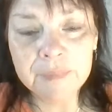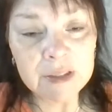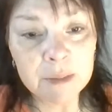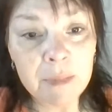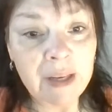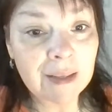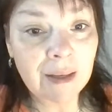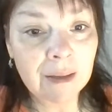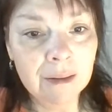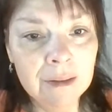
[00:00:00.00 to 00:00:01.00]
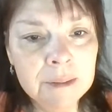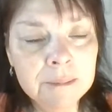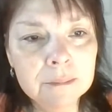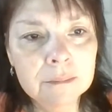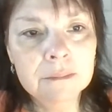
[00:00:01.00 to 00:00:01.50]
That's my take
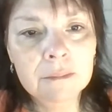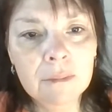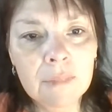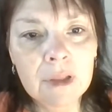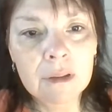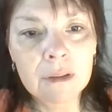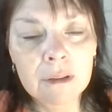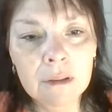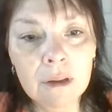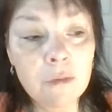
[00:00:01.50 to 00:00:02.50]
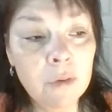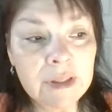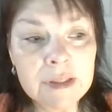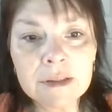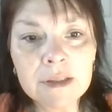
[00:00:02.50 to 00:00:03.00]
of
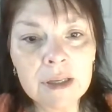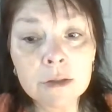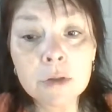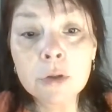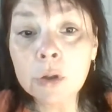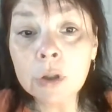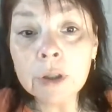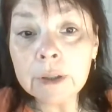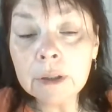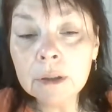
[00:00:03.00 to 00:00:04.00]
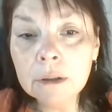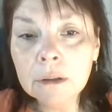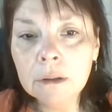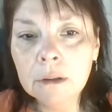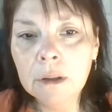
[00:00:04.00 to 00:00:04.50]
what this day is, Good
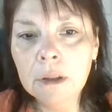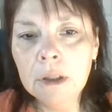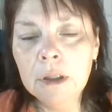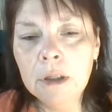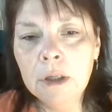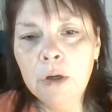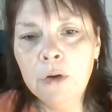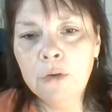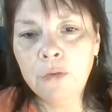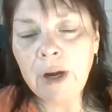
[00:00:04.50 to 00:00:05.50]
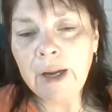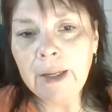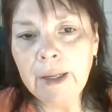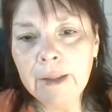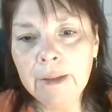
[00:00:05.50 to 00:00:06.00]

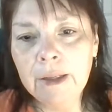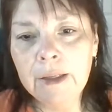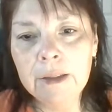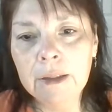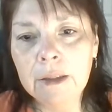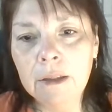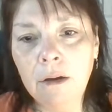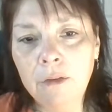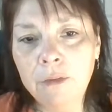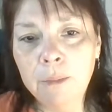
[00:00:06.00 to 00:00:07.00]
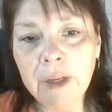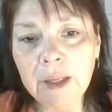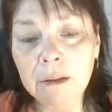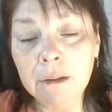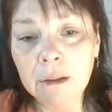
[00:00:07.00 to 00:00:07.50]
Friday, that he did it all for my
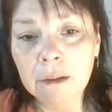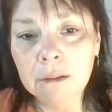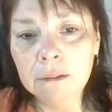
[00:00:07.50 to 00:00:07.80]
good.